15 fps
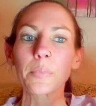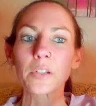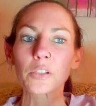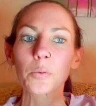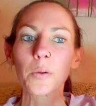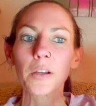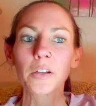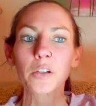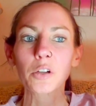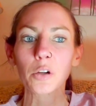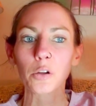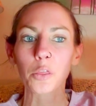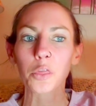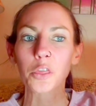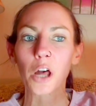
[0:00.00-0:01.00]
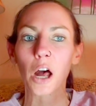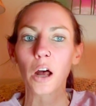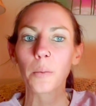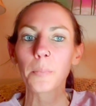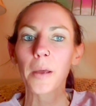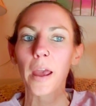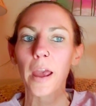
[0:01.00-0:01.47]
between your
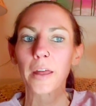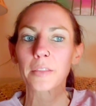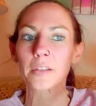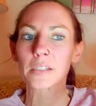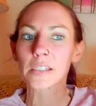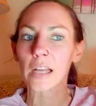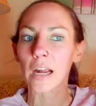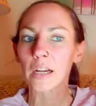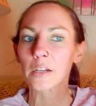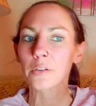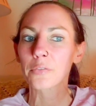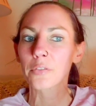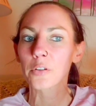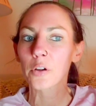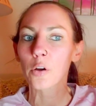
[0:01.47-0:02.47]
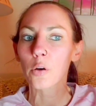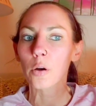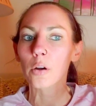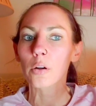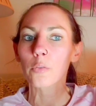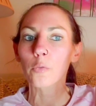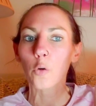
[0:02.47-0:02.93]
thumb and the side of
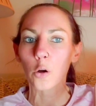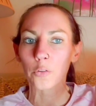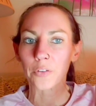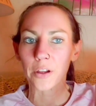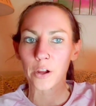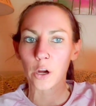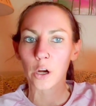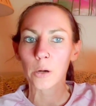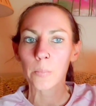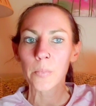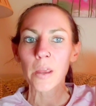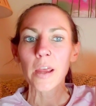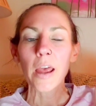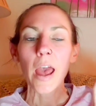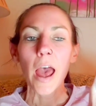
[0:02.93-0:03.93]
your forefinger,